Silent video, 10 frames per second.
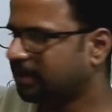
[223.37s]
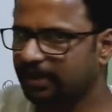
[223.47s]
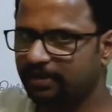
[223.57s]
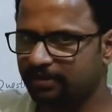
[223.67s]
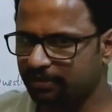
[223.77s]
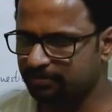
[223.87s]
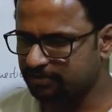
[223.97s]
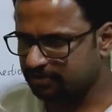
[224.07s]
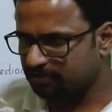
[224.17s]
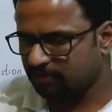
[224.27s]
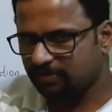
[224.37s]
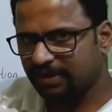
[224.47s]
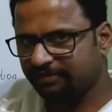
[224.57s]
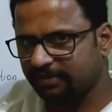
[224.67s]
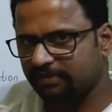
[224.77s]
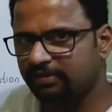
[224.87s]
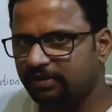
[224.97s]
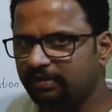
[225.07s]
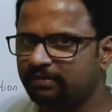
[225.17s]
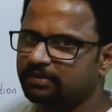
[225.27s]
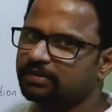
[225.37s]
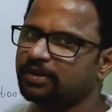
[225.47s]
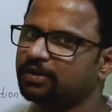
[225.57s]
like you just want to have a quick